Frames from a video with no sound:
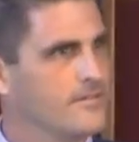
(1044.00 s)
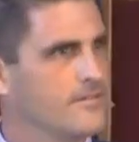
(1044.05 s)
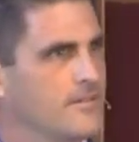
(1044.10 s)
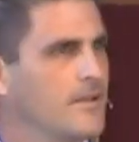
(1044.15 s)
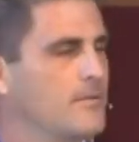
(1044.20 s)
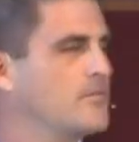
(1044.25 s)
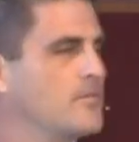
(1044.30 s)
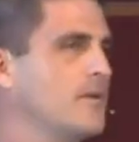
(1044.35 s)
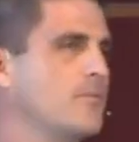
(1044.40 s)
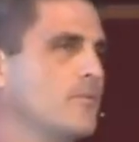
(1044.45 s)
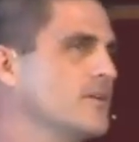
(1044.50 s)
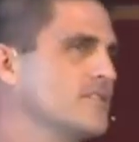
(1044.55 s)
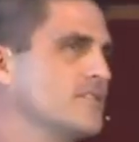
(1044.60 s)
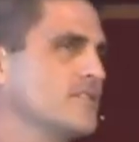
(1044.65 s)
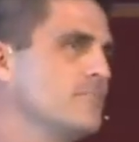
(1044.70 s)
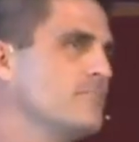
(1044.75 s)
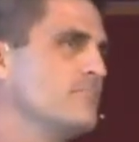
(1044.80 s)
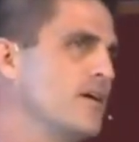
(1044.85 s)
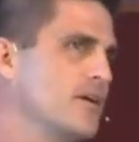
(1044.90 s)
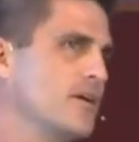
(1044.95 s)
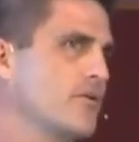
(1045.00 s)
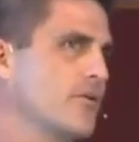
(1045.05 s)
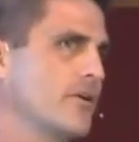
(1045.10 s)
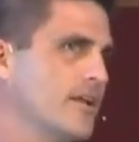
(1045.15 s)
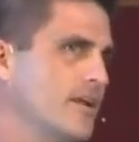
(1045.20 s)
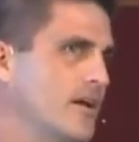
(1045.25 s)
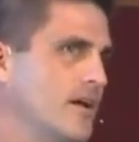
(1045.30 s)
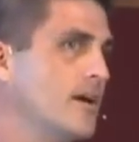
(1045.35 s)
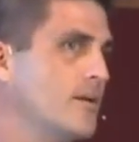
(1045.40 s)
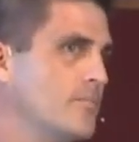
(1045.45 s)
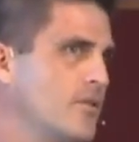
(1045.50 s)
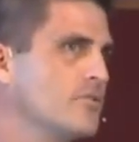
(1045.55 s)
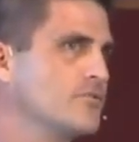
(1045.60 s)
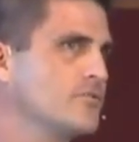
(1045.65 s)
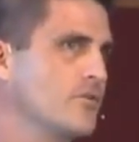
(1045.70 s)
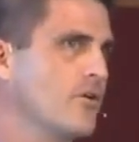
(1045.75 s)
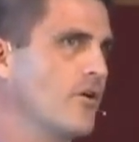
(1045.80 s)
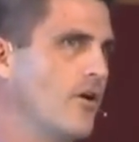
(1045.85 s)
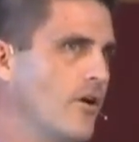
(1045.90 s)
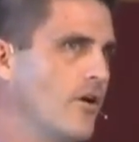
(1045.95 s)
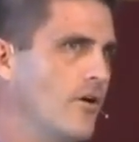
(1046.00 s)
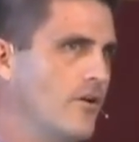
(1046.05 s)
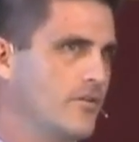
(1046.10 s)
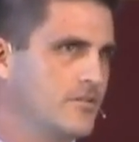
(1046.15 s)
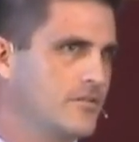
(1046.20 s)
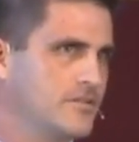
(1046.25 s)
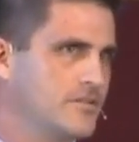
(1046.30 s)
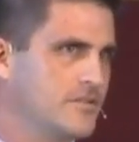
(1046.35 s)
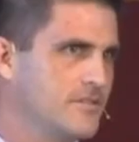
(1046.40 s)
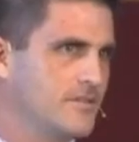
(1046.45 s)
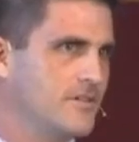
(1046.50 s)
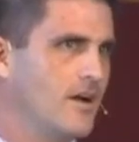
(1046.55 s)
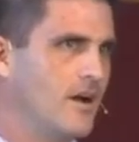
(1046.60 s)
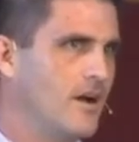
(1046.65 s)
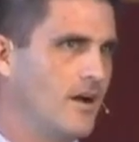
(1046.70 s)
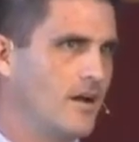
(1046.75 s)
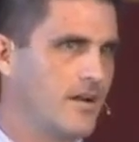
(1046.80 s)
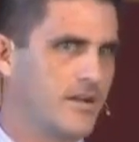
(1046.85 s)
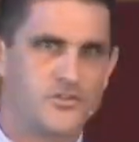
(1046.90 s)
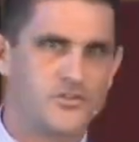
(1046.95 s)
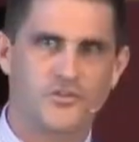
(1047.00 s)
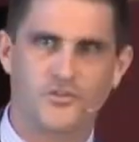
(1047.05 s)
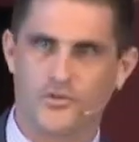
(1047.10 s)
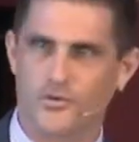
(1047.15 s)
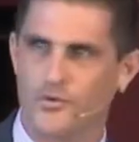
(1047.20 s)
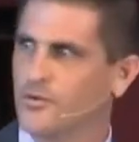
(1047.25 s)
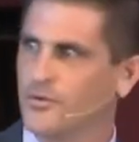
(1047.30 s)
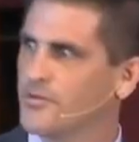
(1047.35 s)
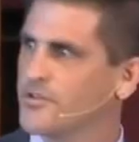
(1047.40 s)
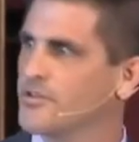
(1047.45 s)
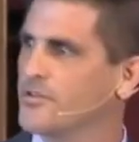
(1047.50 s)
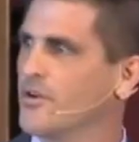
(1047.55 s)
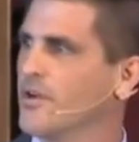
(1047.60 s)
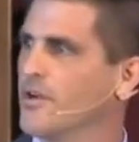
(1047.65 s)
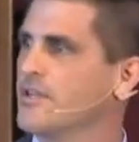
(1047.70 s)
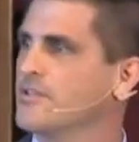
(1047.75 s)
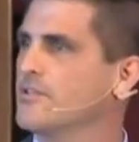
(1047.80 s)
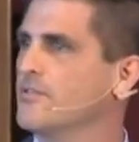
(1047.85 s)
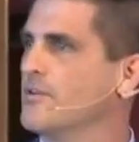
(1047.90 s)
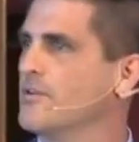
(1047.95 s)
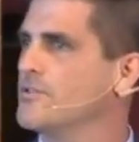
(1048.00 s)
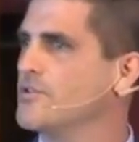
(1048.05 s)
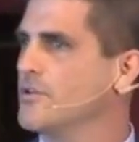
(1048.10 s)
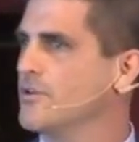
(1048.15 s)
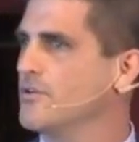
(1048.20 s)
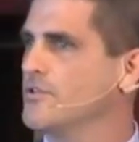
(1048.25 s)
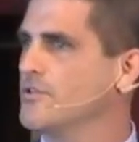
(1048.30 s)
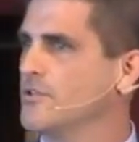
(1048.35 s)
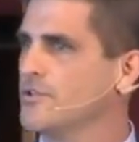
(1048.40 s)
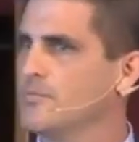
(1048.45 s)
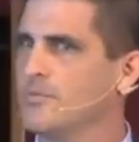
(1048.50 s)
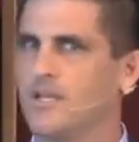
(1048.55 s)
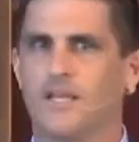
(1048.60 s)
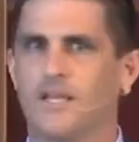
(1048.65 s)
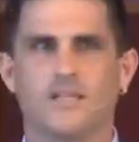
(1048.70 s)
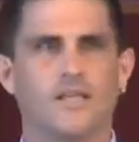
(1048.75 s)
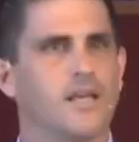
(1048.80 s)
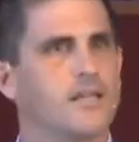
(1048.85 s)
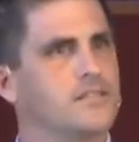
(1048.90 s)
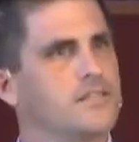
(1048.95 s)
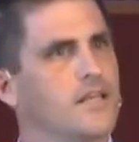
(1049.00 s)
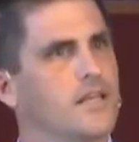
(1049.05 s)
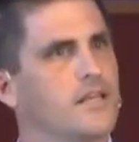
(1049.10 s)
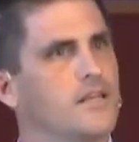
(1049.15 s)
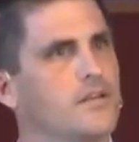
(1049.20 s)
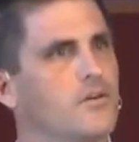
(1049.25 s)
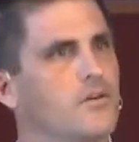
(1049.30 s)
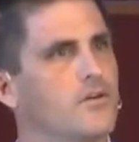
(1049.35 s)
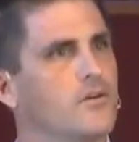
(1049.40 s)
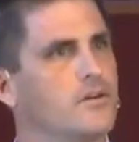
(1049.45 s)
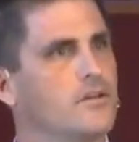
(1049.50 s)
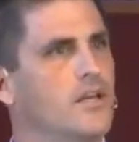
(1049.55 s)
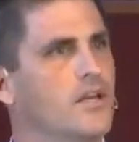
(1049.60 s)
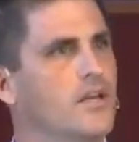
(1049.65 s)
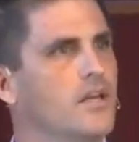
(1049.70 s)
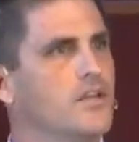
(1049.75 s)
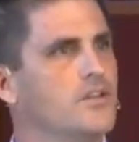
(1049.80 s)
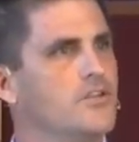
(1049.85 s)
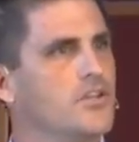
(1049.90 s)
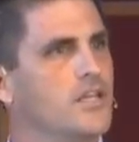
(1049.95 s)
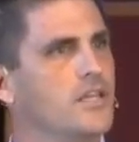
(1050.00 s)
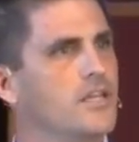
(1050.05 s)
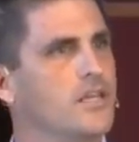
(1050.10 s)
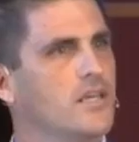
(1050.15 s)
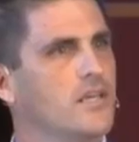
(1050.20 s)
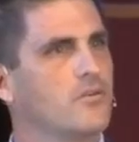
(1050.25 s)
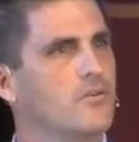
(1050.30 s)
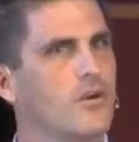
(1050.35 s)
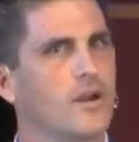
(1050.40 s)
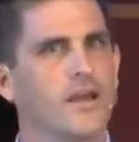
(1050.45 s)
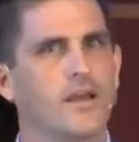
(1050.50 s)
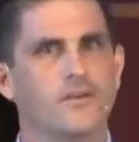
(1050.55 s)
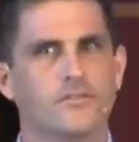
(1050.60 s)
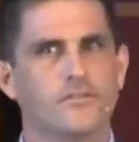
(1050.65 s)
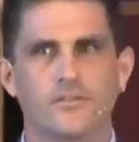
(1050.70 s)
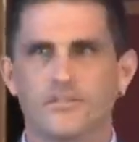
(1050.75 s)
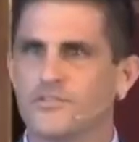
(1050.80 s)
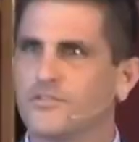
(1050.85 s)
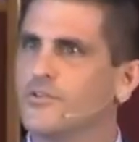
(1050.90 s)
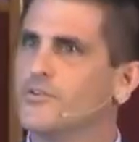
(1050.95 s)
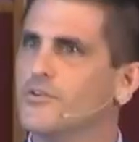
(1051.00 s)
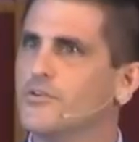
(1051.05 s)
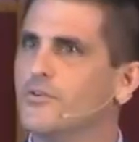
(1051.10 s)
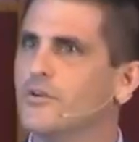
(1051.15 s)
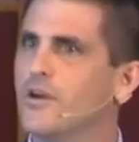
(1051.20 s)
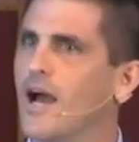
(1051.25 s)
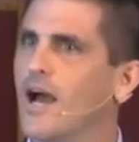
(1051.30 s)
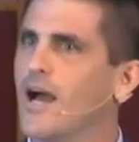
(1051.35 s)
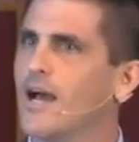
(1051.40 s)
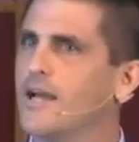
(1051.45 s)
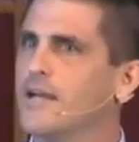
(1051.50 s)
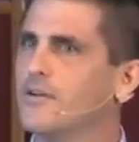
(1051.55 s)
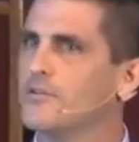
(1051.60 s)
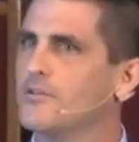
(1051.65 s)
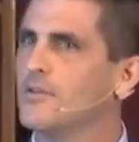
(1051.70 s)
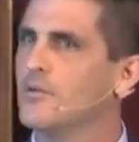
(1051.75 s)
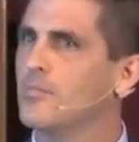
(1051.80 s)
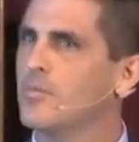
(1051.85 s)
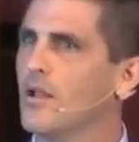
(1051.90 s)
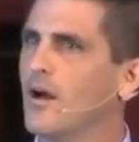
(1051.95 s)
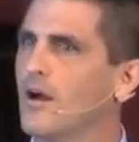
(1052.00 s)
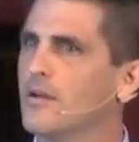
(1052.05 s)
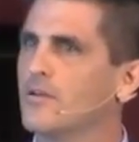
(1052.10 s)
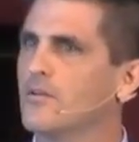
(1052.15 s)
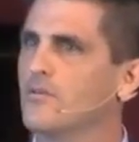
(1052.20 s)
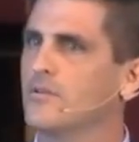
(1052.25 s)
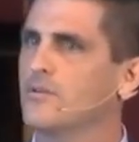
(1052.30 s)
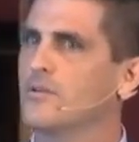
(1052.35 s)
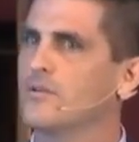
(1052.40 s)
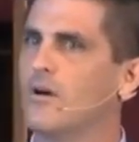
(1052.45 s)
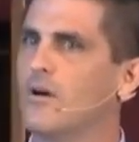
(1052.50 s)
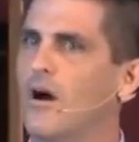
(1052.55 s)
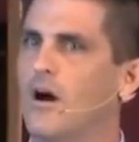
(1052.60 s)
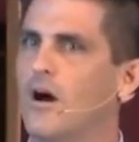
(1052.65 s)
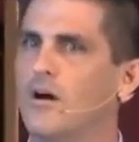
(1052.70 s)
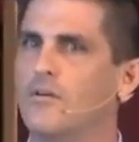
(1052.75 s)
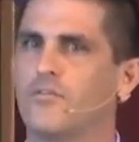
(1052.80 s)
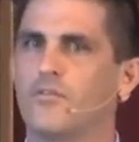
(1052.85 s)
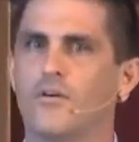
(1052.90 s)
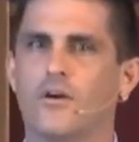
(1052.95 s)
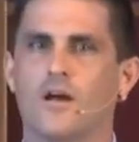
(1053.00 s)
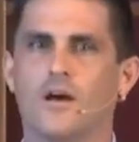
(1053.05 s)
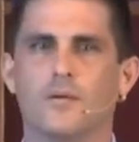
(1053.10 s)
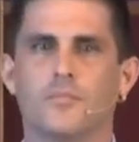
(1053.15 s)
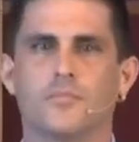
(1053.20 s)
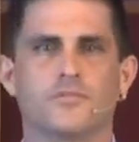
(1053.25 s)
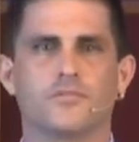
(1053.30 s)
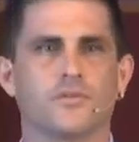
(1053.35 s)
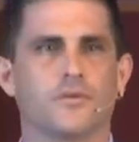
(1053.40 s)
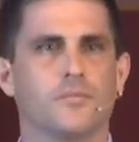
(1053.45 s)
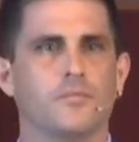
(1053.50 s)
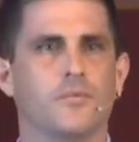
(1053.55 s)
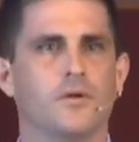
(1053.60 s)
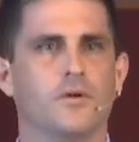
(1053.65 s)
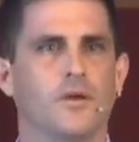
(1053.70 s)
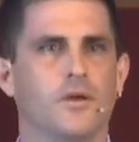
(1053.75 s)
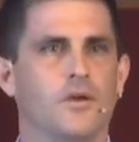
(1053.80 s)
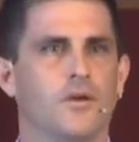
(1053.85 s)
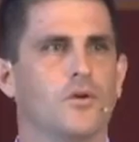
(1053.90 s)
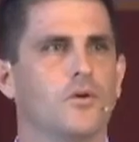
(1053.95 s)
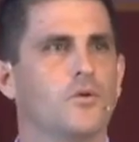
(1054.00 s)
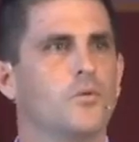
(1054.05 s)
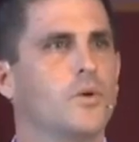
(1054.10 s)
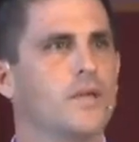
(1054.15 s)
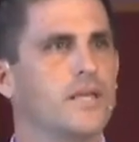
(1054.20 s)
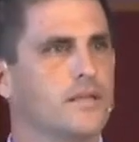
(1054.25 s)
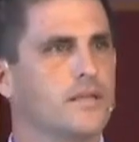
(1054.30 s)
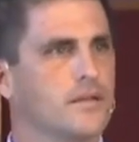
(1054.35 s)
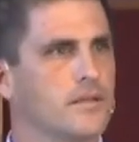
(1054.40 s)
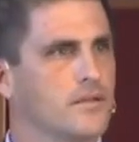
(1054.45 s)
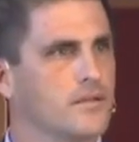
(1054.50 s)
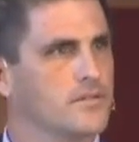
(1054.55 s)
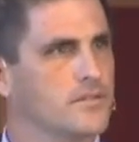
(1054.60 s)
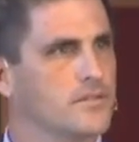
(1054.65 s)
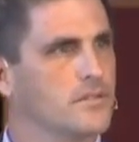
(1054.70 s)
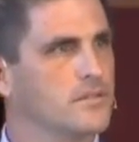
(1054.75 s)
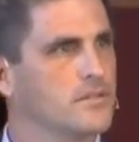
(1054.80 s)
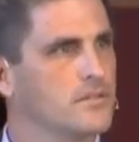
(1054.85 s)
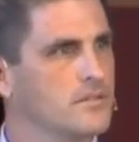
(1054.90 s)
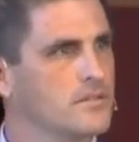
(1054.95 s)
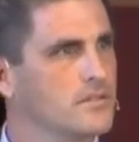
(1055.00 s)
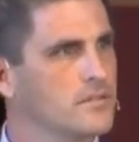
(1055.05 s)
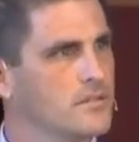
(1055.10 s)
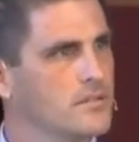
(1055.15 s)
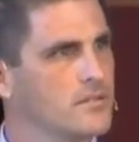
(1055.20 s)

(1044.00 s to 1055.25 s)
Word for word: That, that wasn't buttering up. Those are all the honest, true strengths of our churches. But I, I stand on shaky ground Is the new guy on the block going to offer up some weaknesses.